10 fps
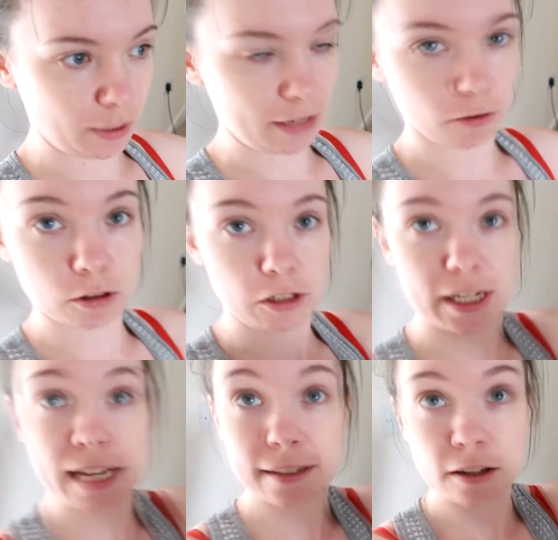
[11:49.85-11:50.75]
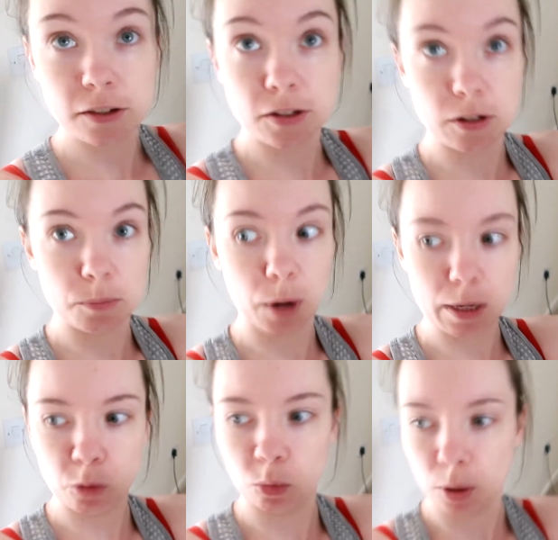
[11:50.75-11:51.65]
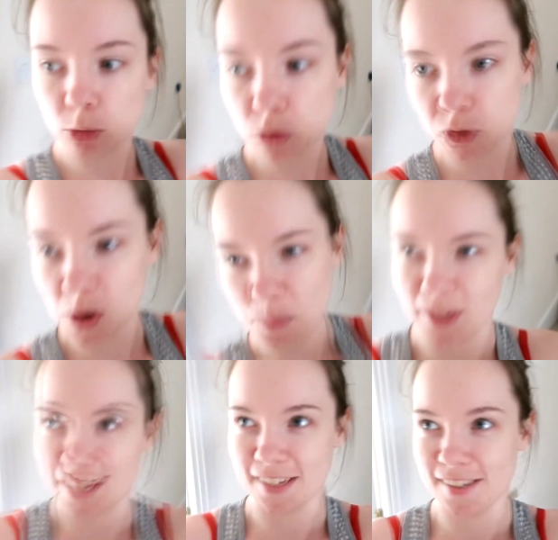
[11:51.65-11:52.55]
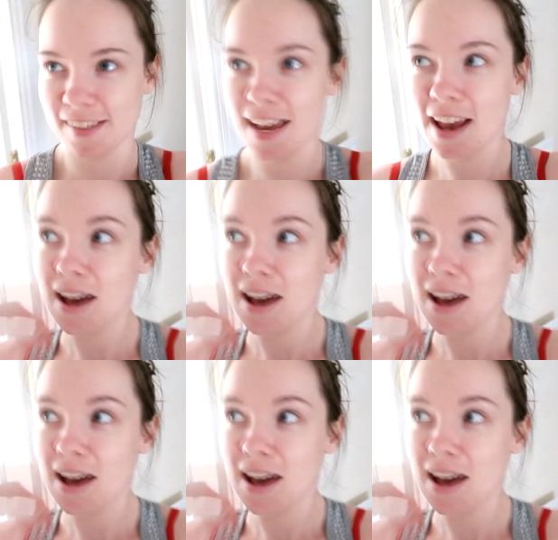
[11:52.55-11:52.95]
We have gone to Tesco's to buy more bowls because